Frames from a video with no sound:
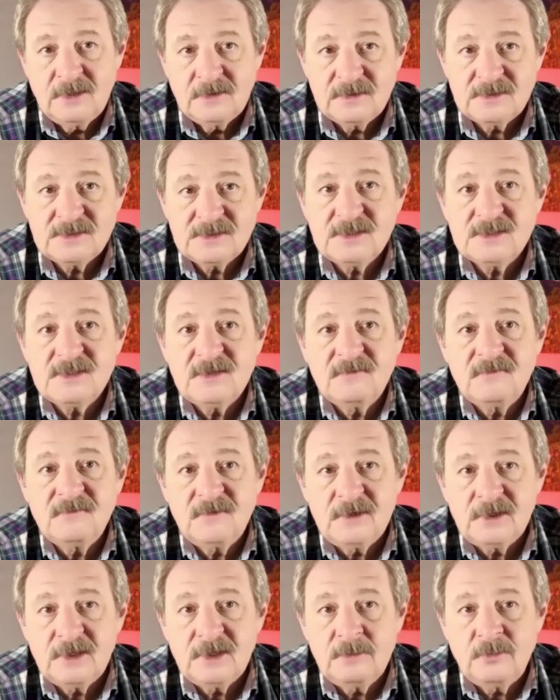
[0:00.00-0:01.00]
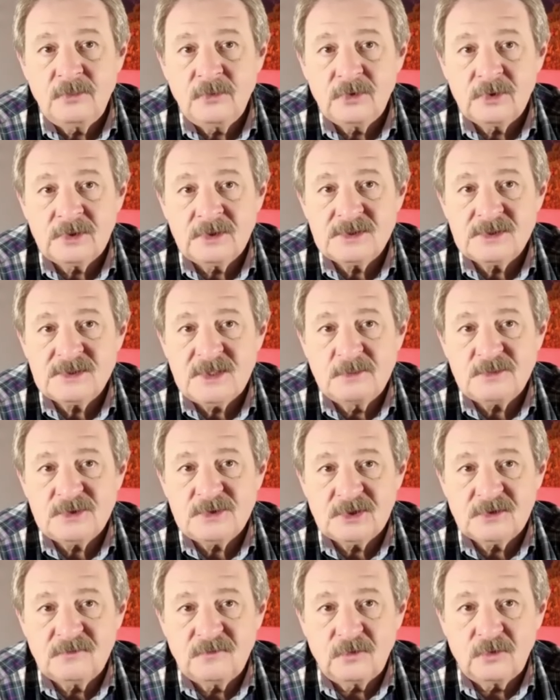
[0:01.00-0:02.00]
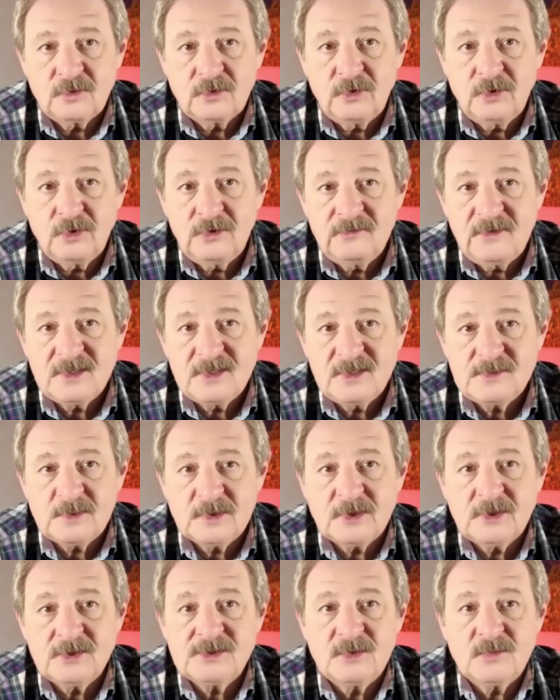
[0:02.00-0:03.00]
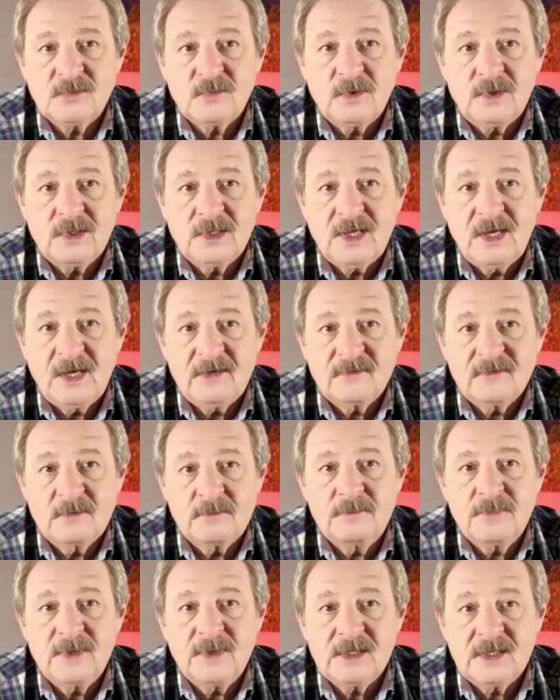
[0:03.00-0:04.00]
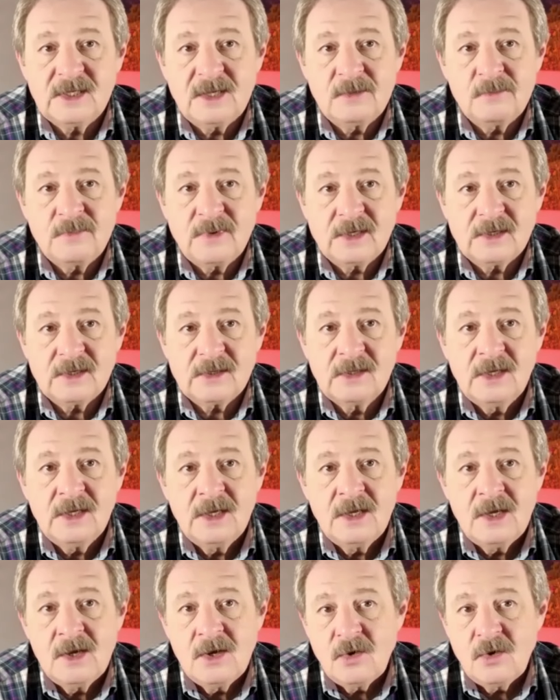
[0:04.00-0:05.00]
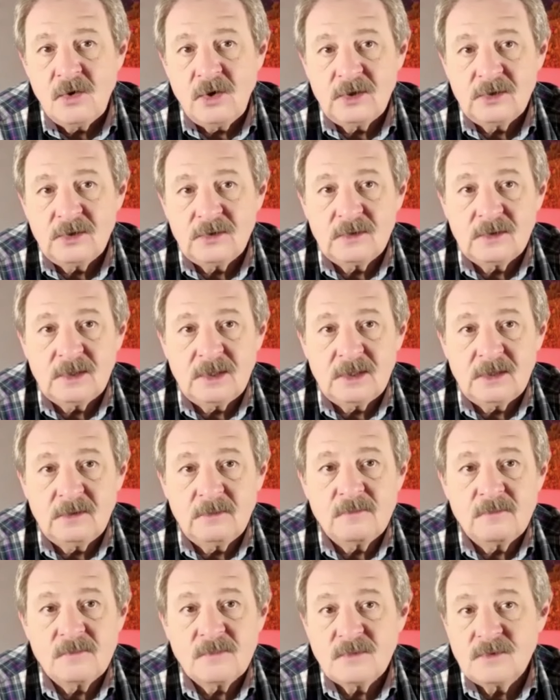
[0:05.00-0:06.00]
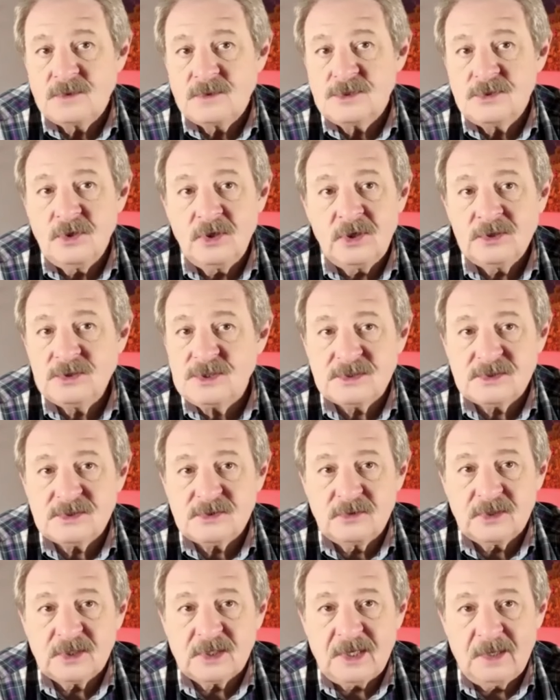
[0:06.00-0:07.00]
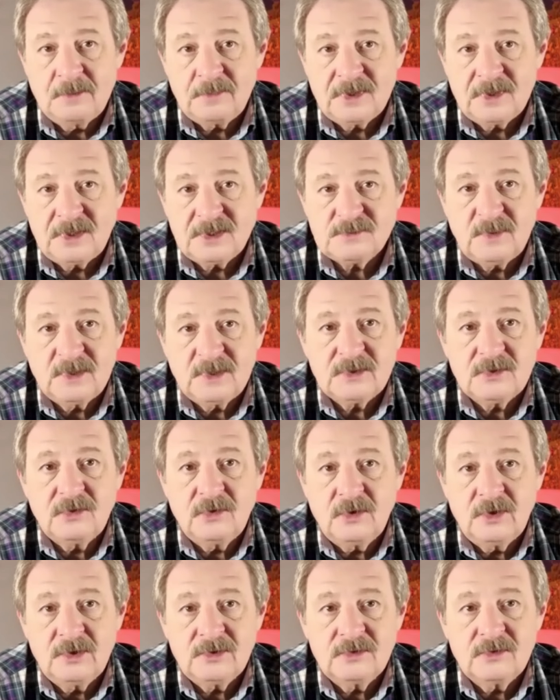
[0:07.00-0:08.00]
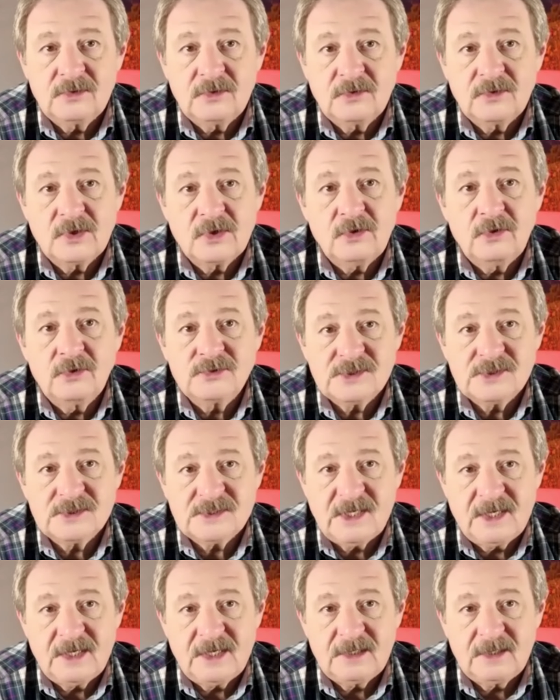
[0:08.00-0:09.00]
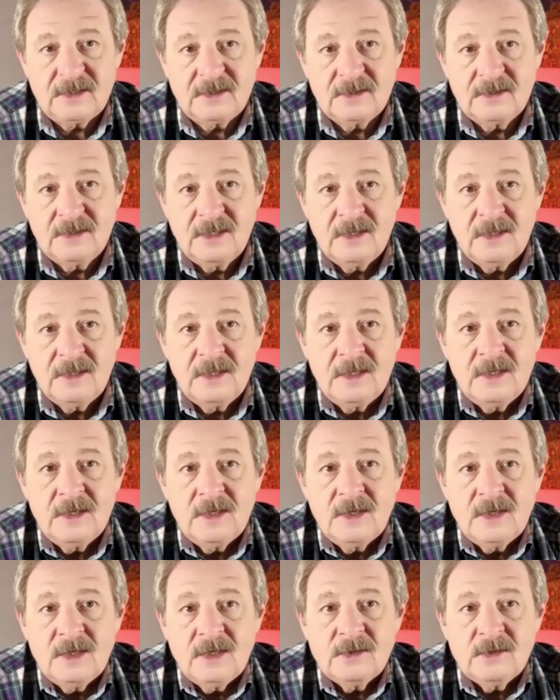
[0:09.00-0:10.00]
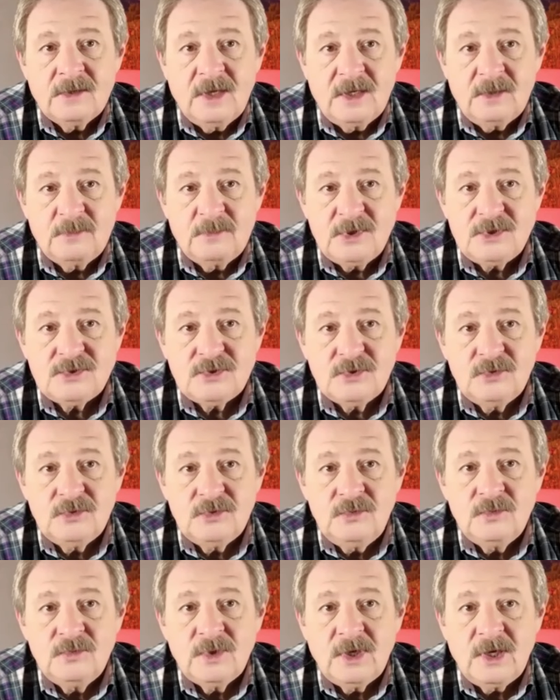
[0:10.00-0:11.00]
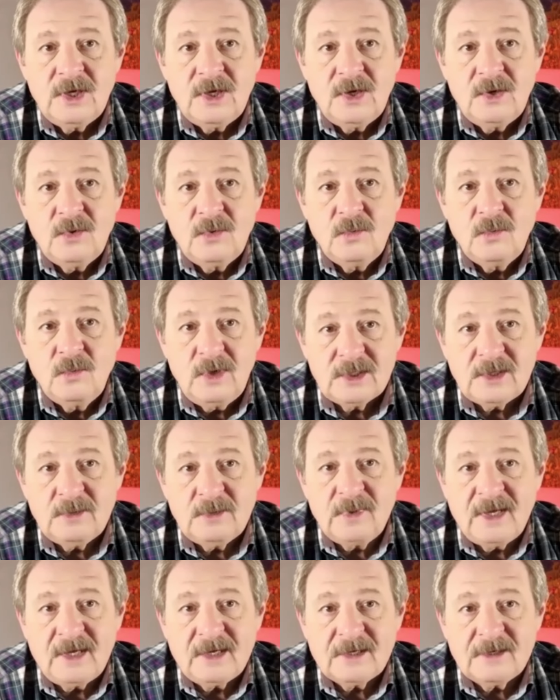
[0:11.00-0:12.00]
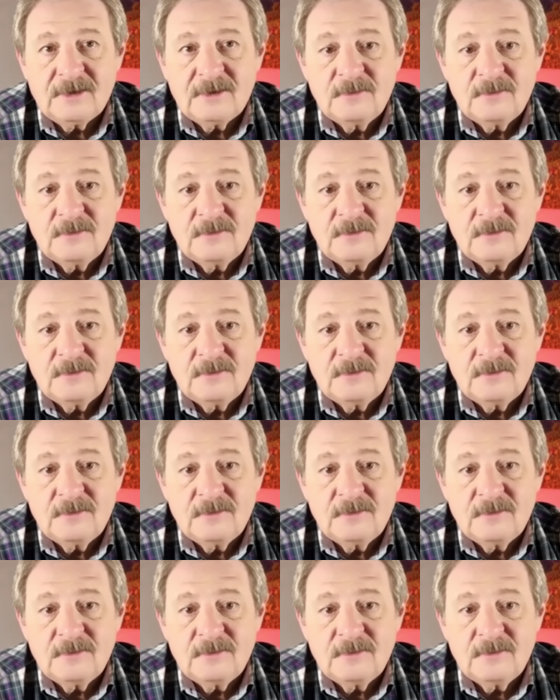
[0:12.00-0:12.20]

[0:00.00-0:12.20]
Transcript: This is a very important subject for all of us because it will have a big impact on um, not just on the companies, but on, on the whole society. Uh, Biju, uh, welcome back.